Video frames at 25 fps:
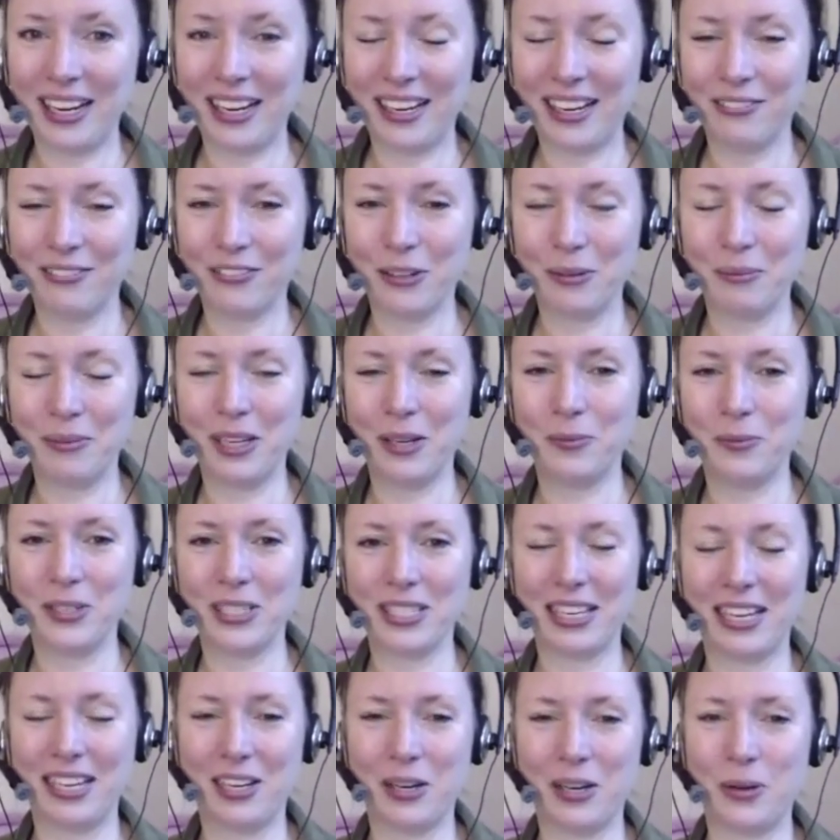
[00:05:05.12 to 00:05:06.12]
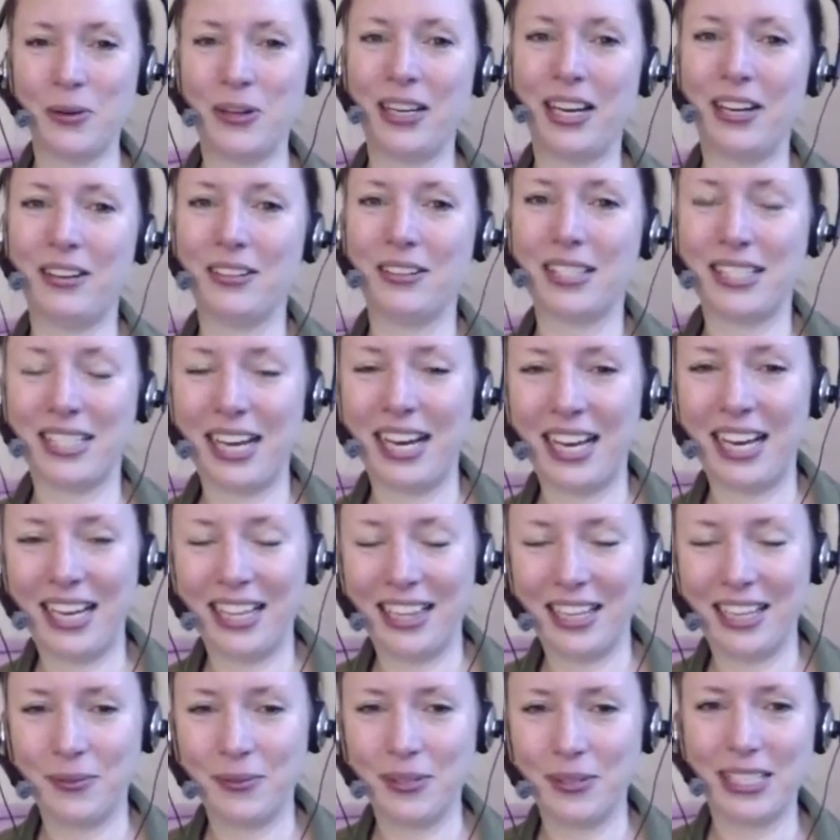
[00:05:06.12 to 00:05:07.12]
And for me, it was like going
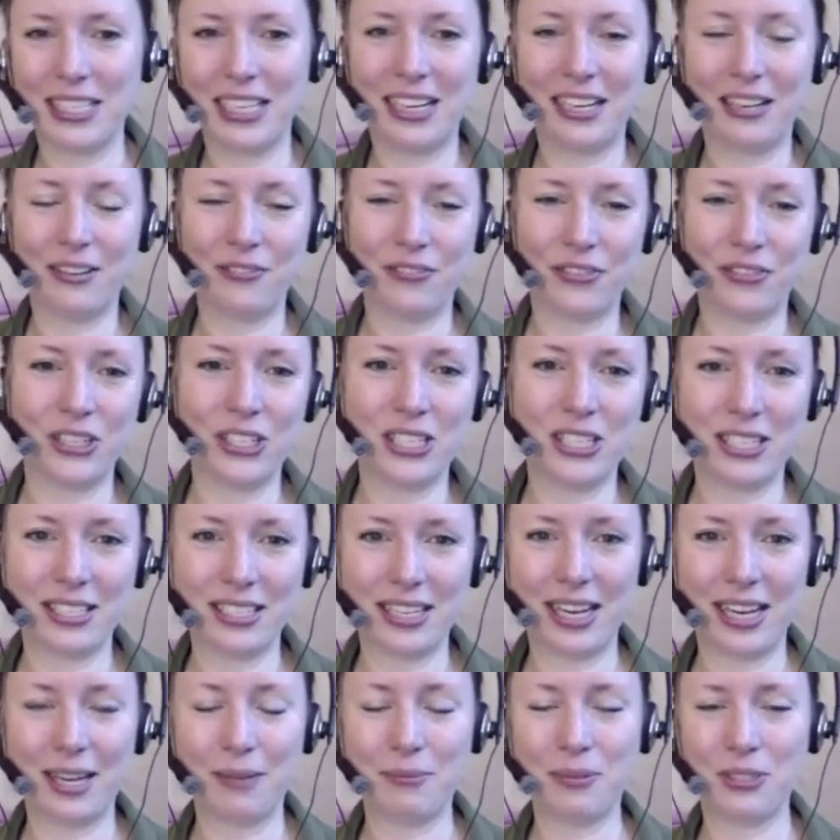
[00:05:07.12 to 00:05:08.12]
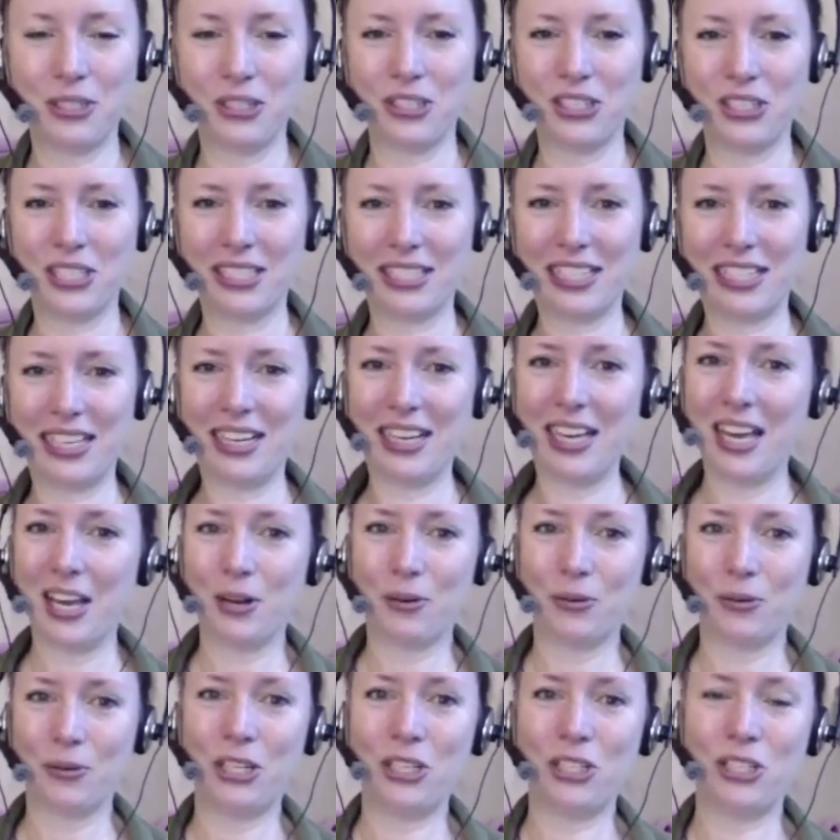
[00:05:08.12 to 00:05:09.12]
outside. That was like a first step to just like
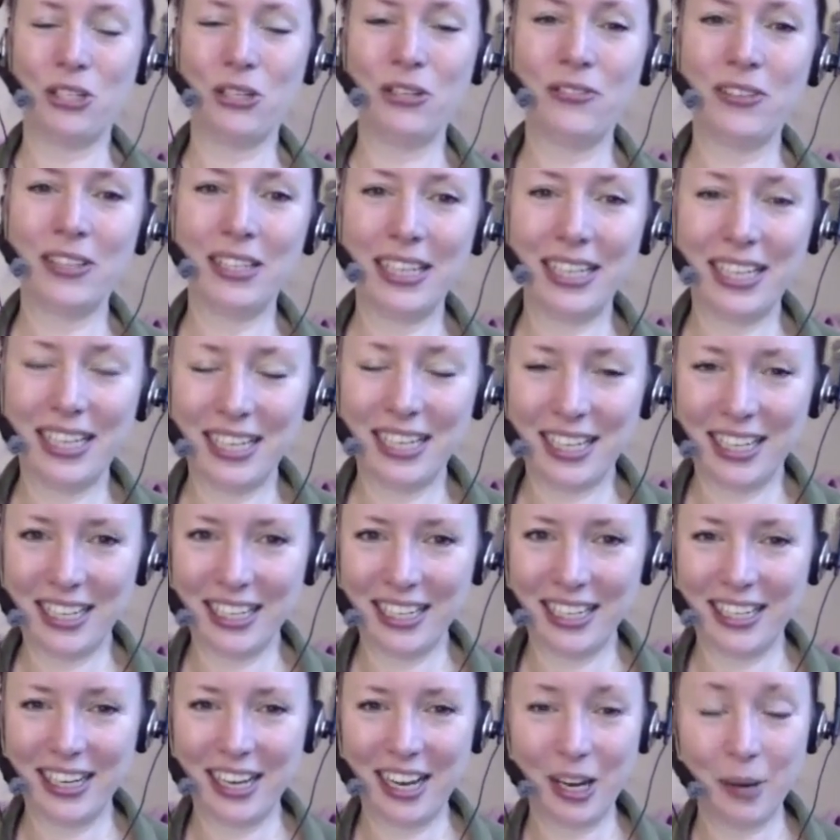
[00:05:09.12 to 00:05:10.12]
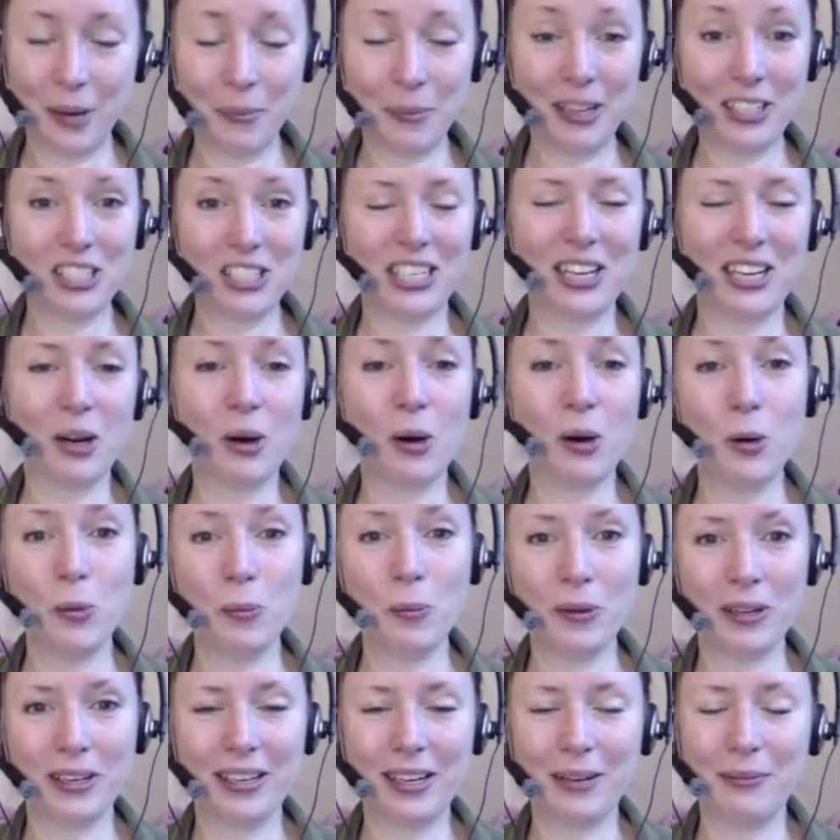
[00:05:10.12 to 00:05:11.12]
rejuvenating, and how much that
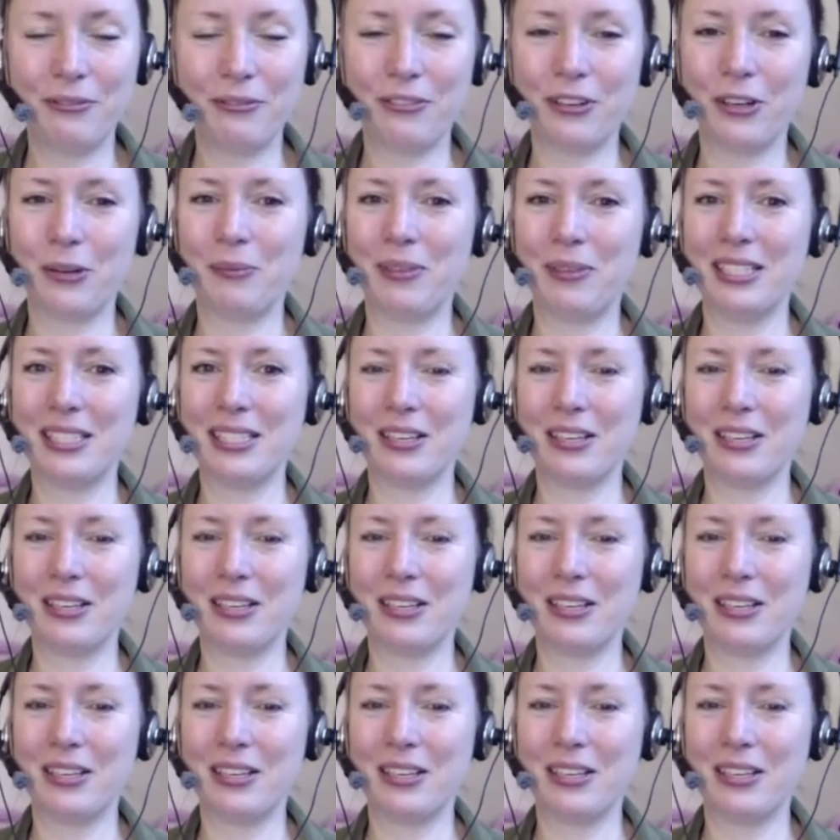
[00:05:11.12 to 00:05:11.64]
opened up for me.